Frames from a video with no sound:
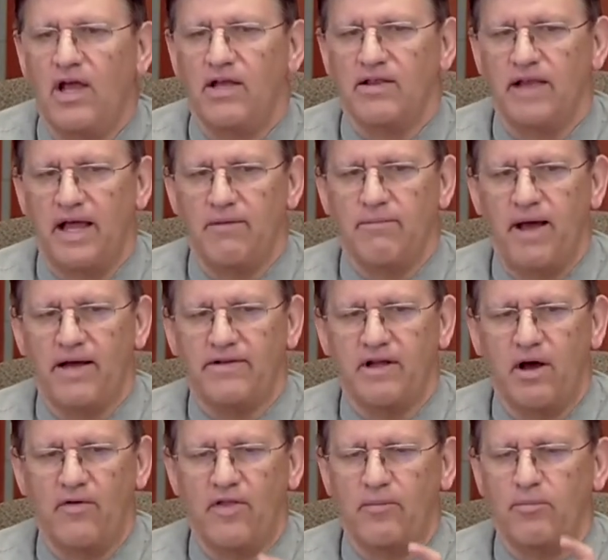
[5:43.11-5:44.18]
lay it back
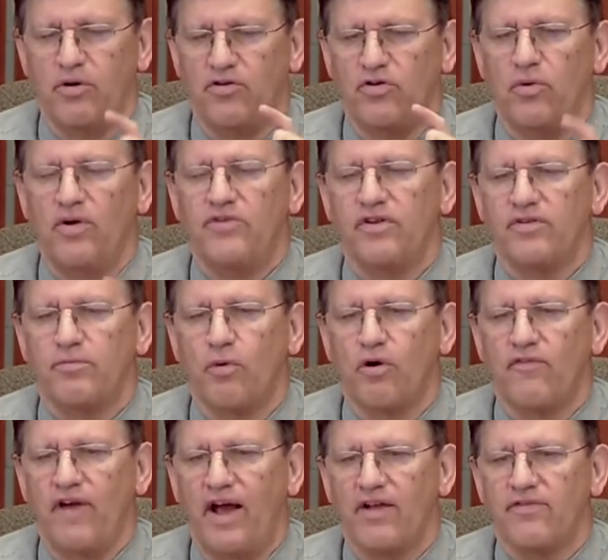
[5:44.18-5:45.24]
down, and then put 2 inches more
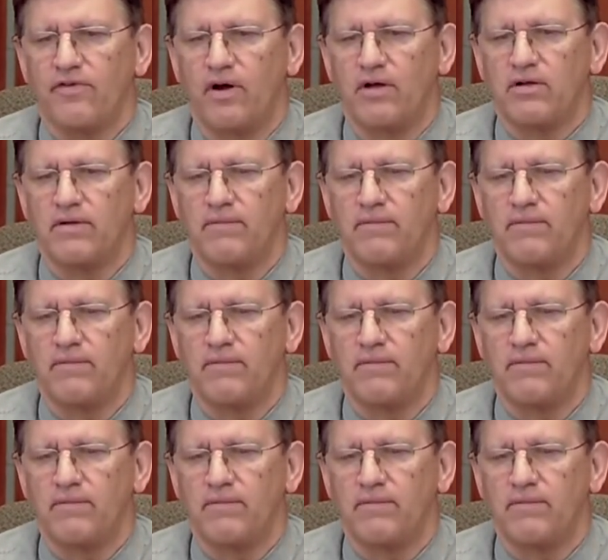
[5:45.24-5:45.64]
of asphalt.